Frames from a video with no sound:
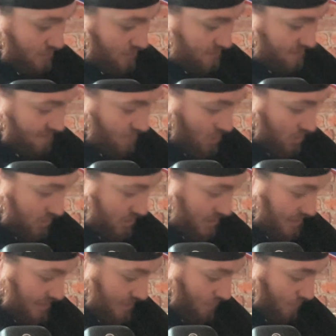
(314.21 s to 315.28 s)
we've got, I
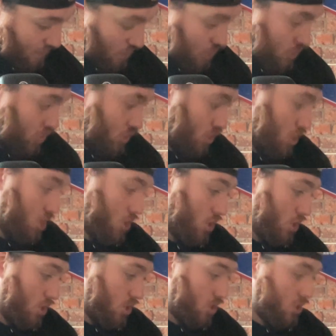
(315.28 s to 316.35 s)
think we've got a Stone
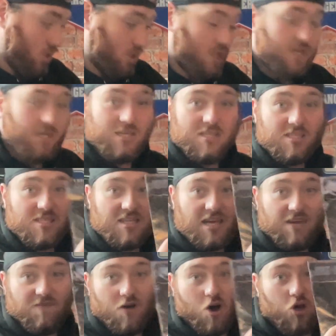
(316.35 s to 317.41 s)
Cold
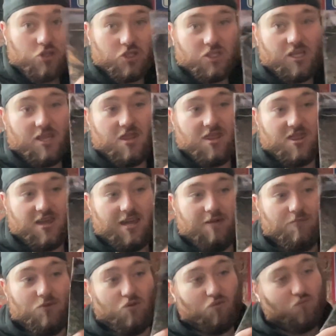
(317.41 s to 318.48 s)
Steve Austin
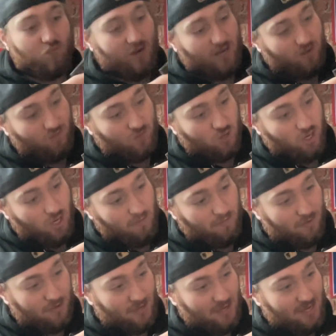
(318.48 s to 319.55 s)
themed ring rope.
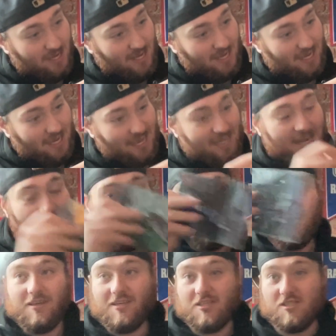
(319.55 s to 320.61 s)
Yeah,
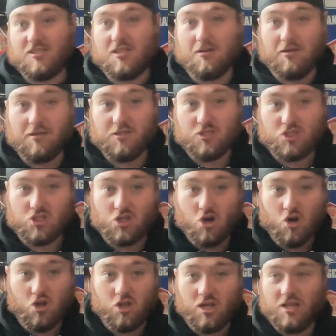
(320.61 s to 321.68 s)
definitely, because the
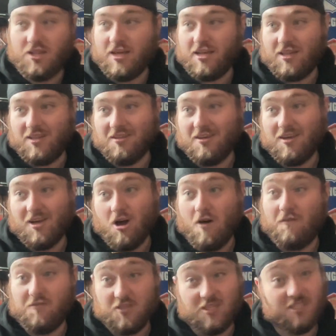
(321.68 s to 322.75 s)
skull and then
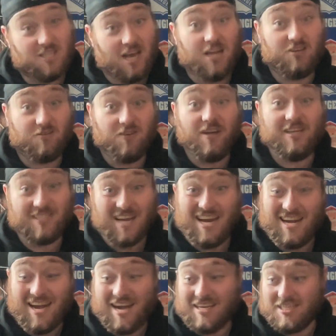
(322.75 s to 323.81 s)
obviously his catchphrase,
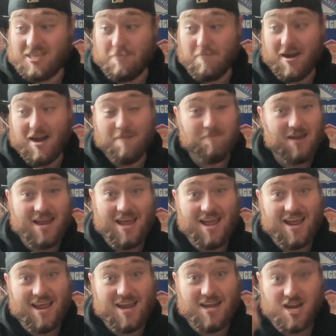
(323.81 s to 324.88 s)
an extra bad
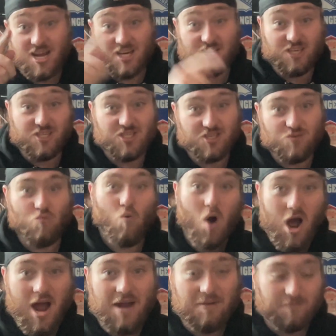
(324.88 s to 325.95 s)
man, because
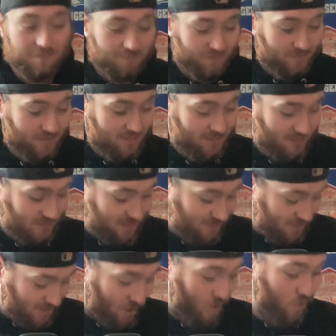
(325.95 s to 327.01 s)
what?
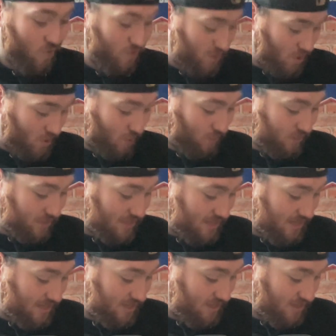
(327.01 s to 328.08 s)
Stone Cold
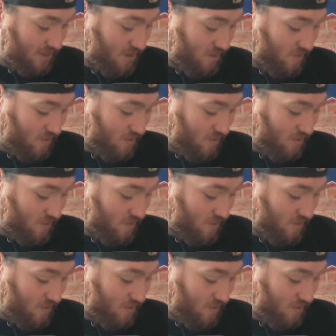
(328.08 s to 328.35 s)
said so.